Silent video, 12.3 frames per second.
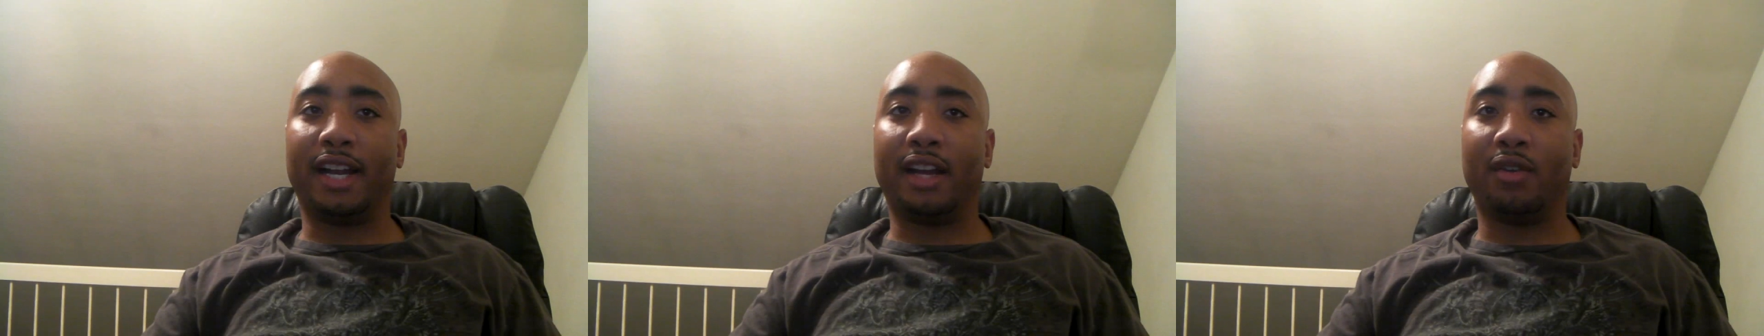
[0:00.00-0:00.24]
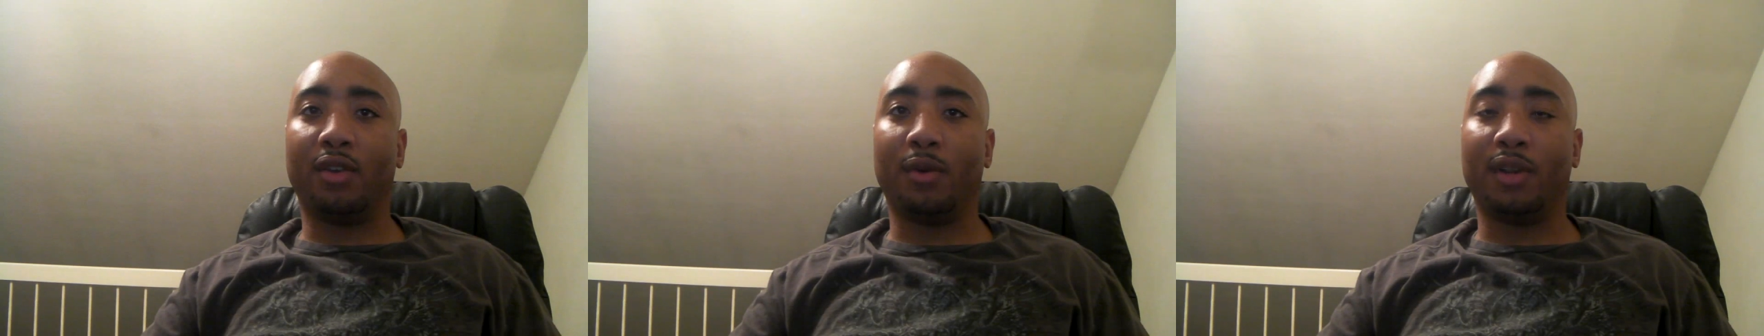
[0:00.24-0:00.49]
I
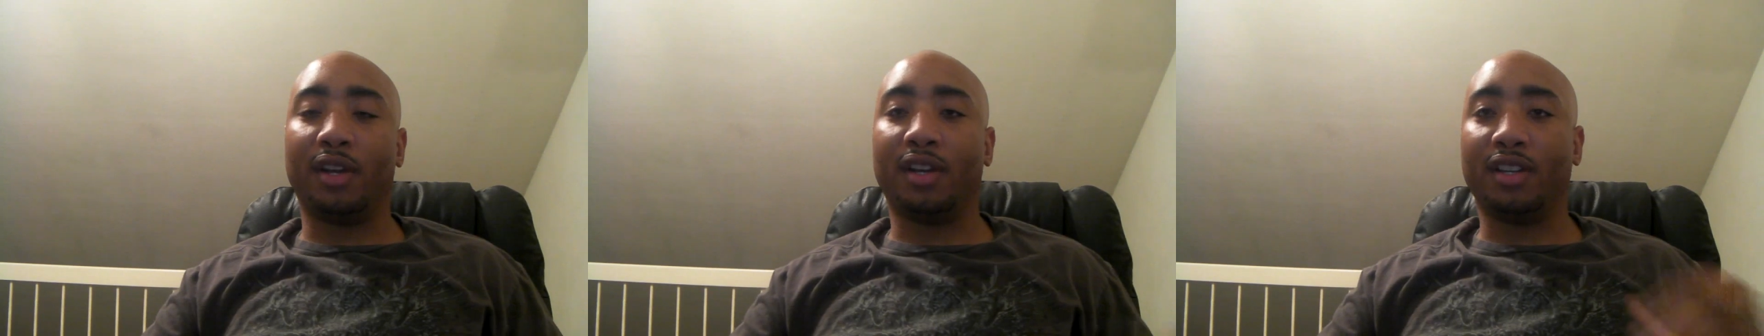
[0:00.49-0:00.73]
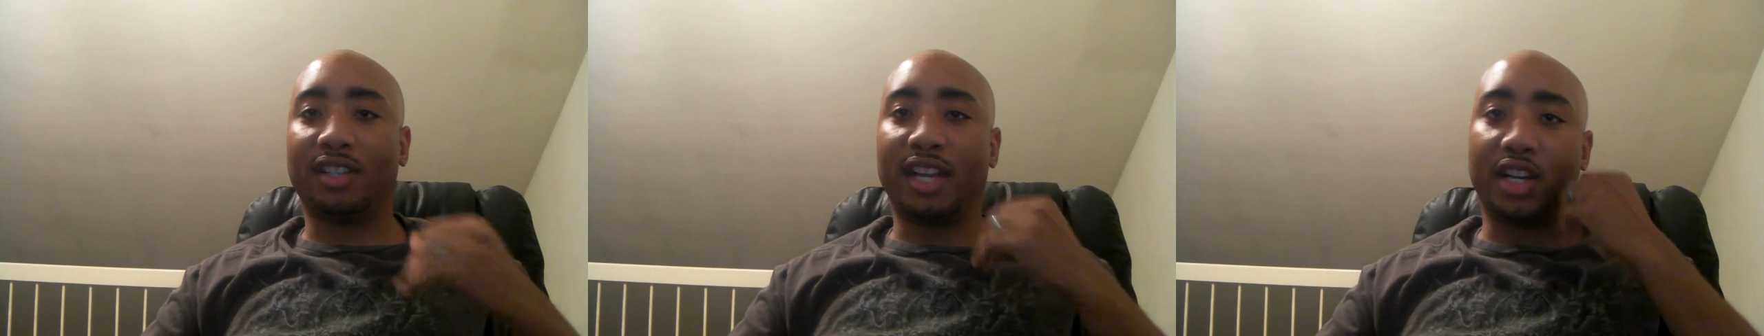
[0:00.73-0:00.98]
don't know when they're going
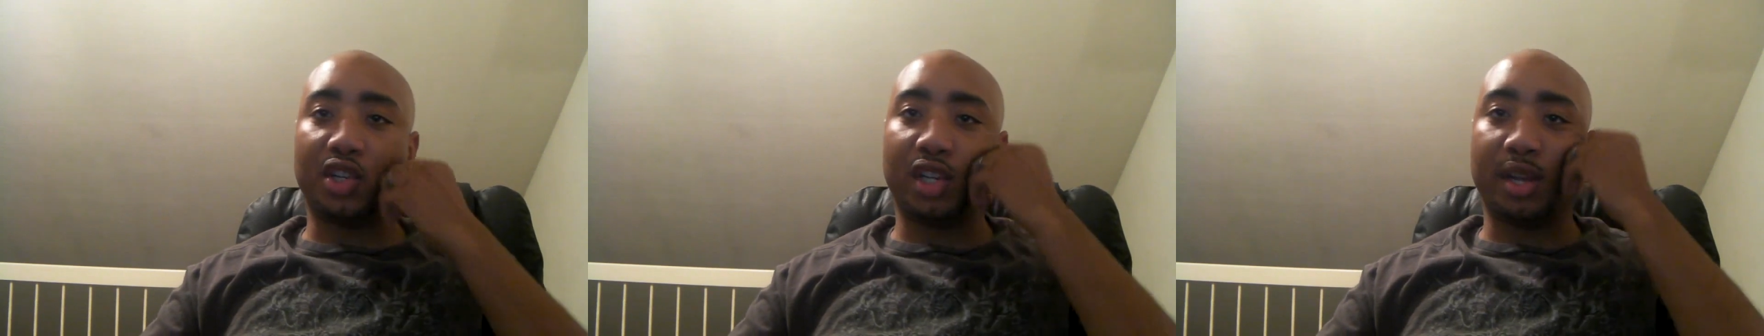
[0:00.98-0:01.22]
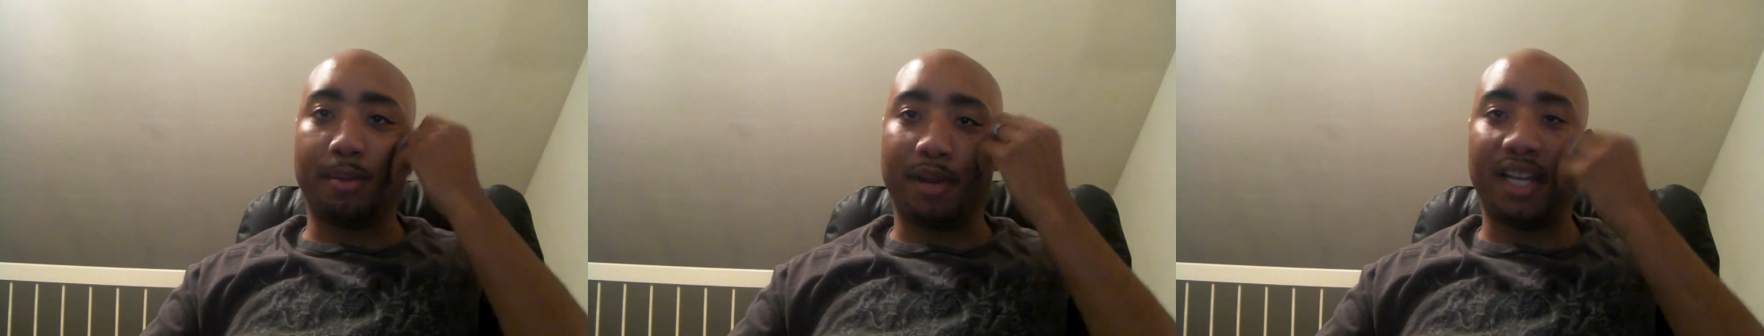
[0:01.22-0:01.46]
to schedule
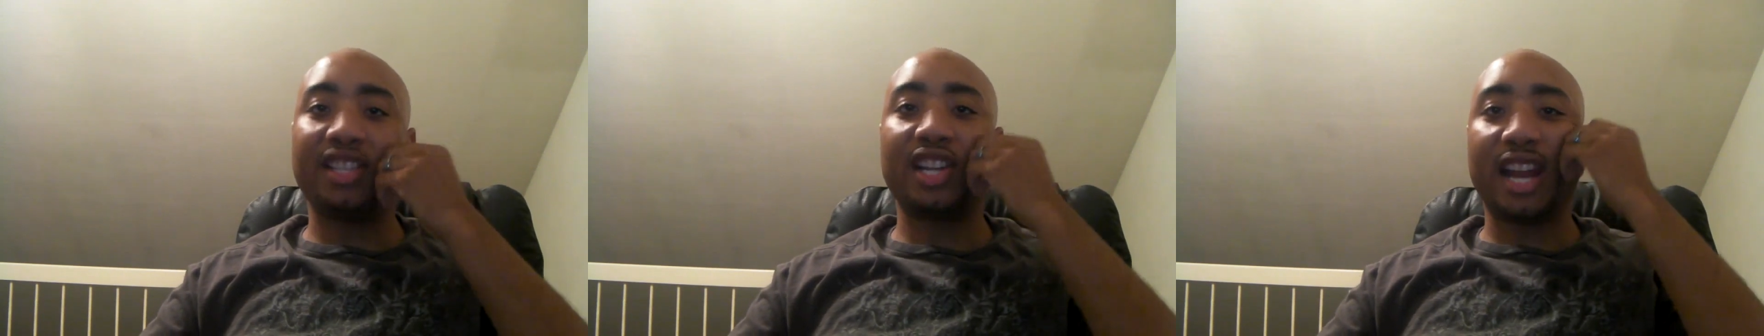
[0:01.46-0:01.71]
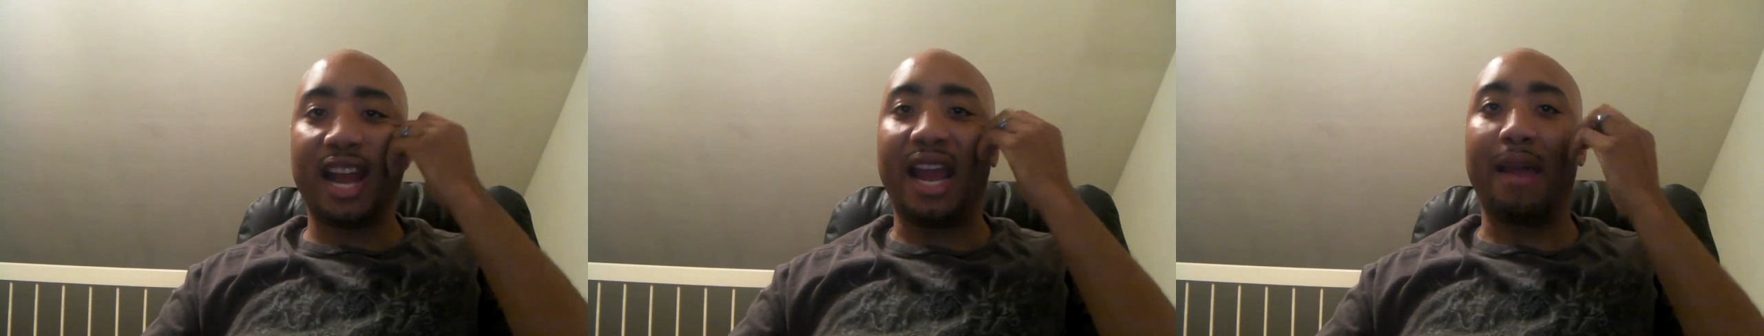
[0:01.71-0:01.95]
it, but it's
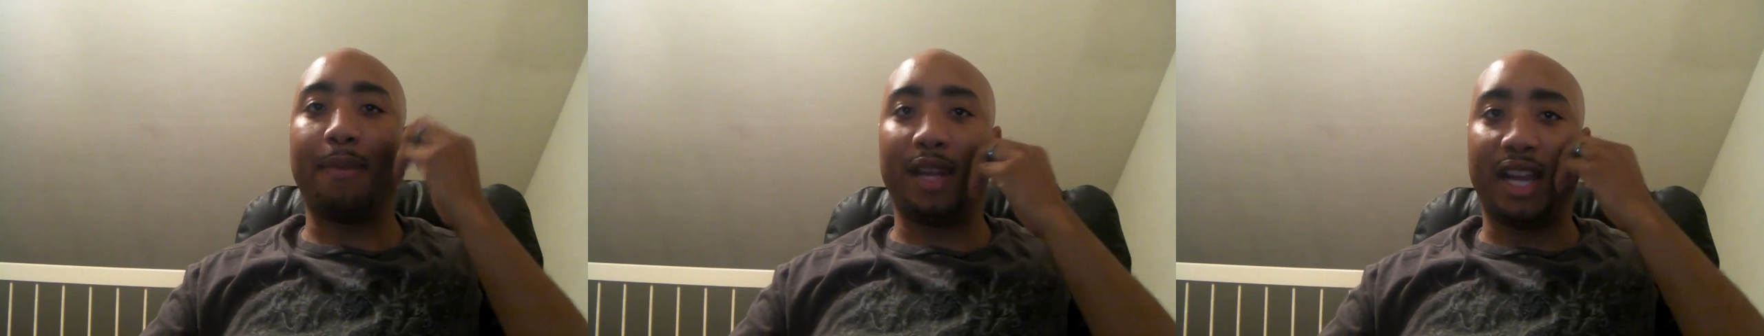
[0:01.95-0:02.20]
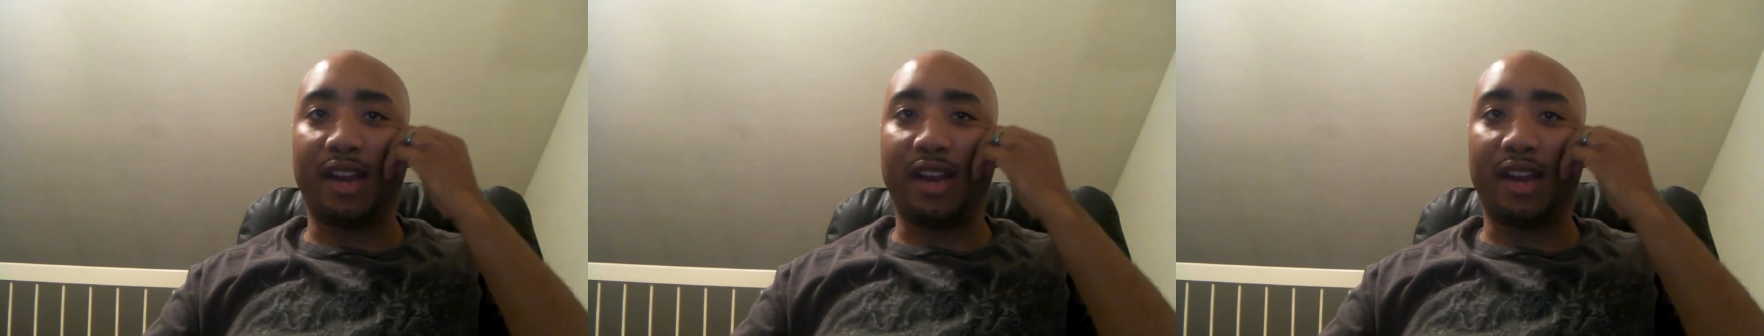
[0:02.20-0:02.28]
going to happen,